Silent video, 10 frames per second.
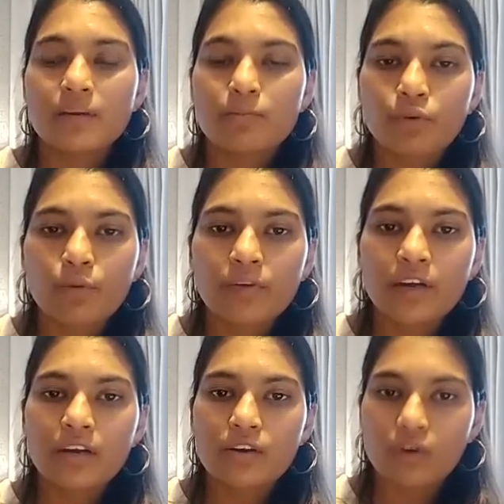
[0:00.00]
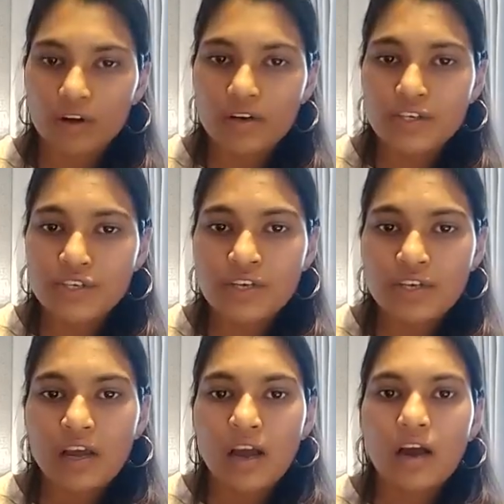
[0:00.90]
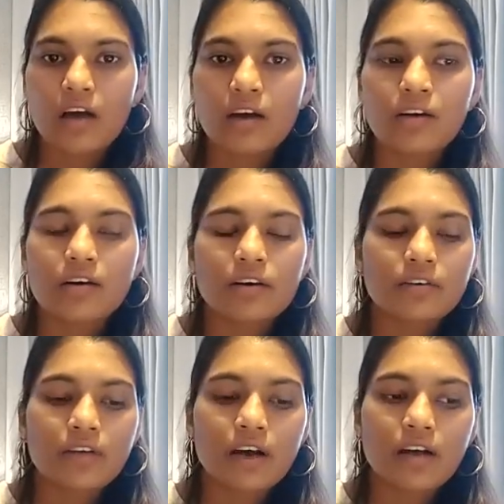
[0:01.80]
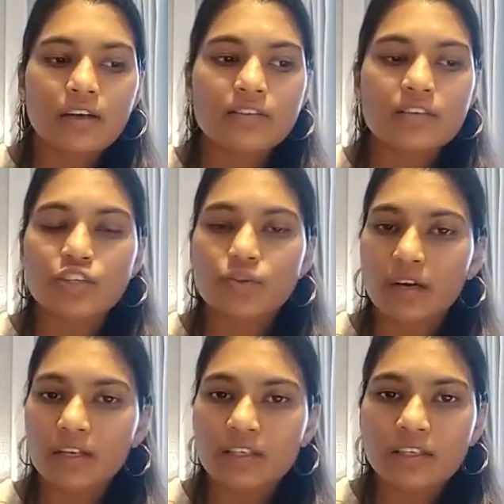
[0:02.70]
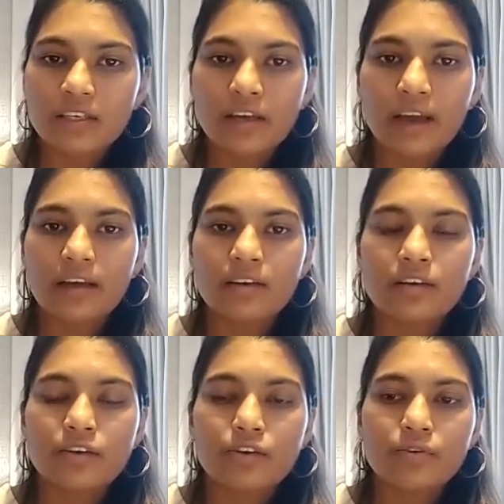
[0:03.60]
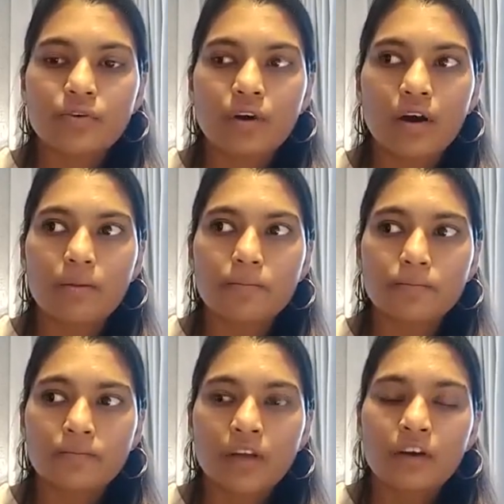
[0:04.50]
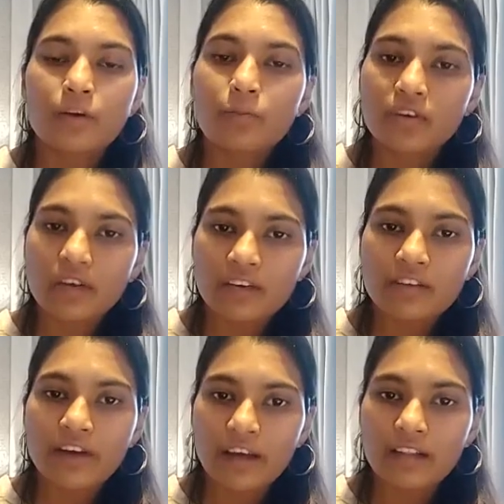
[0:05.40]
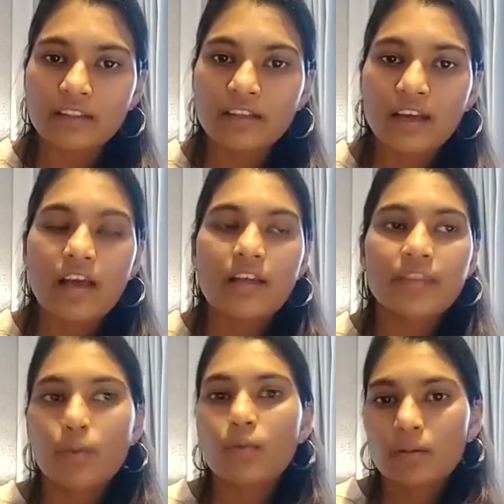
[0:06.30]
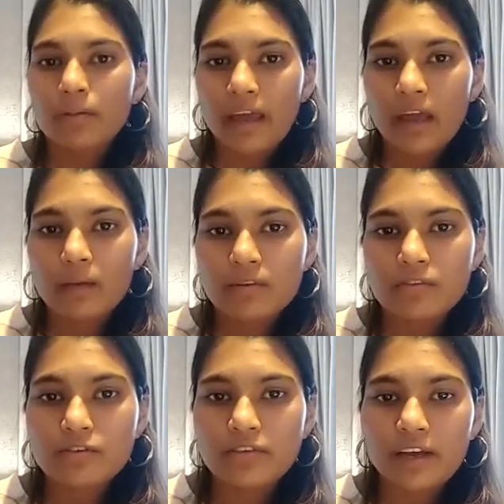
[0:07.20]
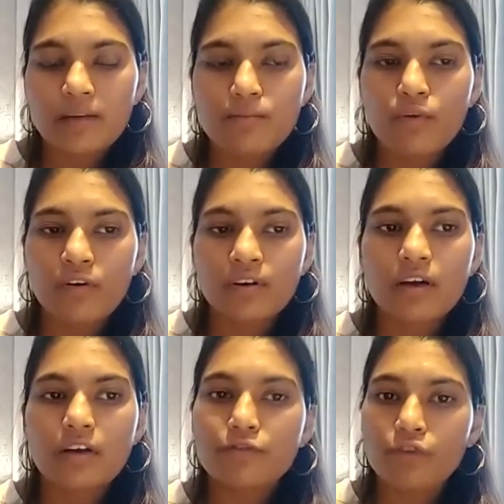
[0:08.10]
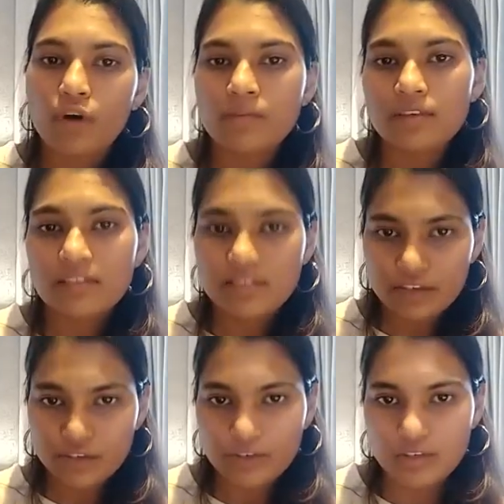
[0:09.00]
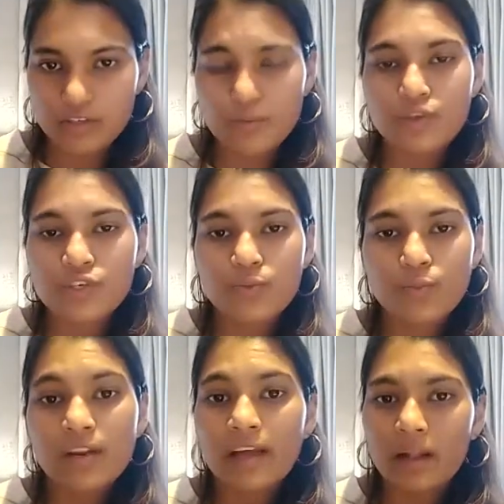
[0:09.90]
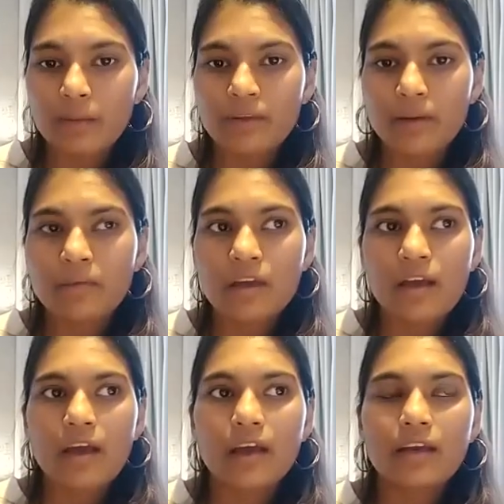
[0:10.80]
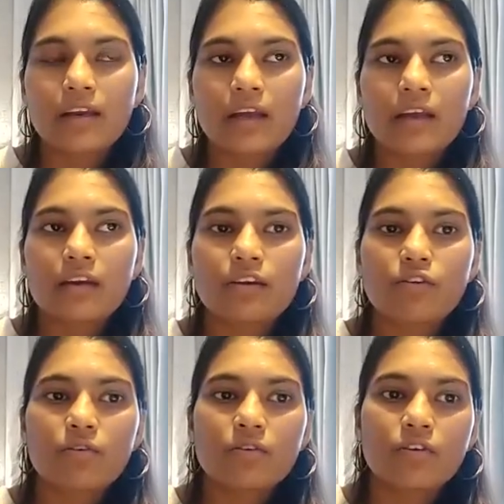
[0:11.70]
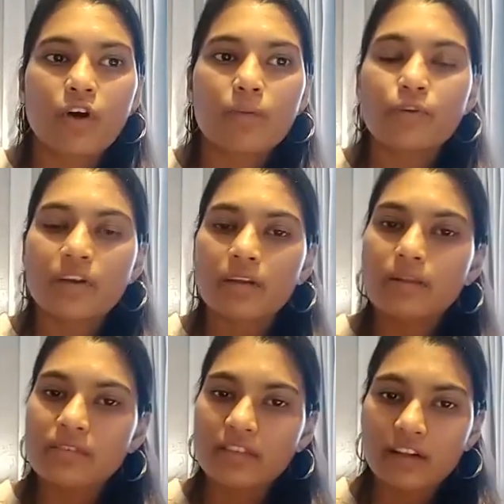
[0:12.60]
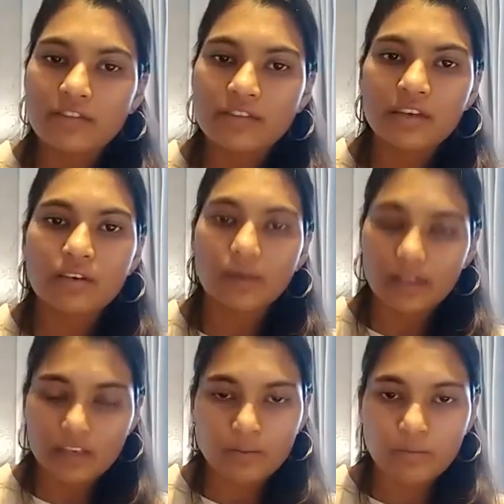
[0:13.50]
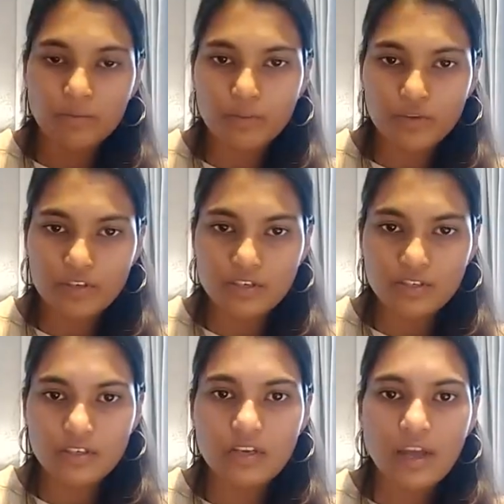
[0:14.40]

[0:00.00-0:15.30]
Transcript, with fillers: appropriate knowledge uh, uh, regarding sexuality and you know um, reproductive health they will be able to take more informed decisions which will help them in in you know not putting themselves in a vulnerable position